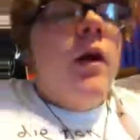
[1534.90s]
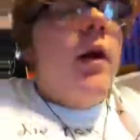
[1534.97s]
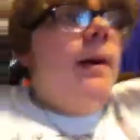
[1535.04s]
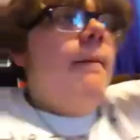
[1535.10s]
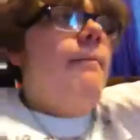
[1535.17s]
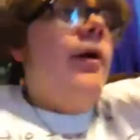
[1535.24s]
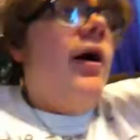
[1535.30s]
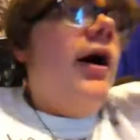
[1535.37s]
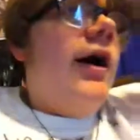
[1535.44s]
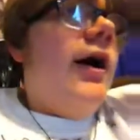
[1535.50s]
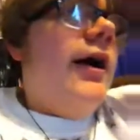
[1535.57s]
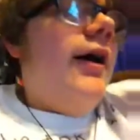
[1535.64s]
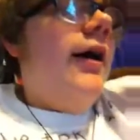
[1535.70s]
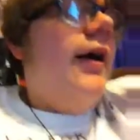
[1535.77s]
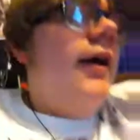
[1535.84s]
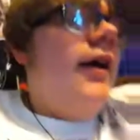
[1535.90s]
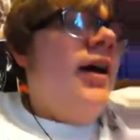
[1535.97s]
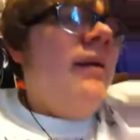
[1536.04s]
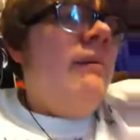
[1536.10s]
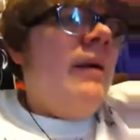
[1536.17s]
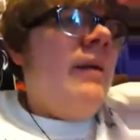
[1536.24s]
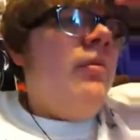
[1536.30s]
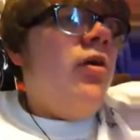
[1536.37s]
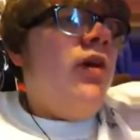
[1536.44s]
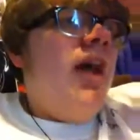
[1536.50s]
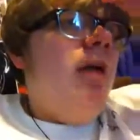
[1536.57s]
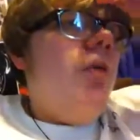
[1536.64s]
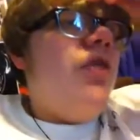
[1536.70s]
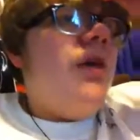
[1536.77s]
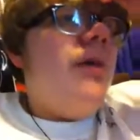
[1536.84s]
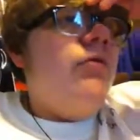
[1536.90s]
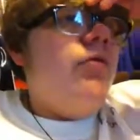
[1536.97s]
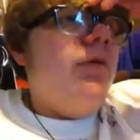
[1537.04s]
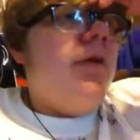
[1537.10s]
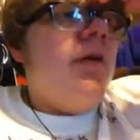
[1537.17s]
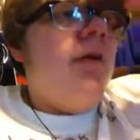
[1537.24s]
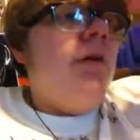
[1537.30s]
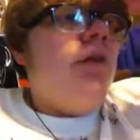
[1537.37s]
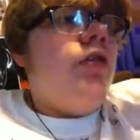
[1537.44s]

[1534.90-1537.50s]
But I'm okay with them doing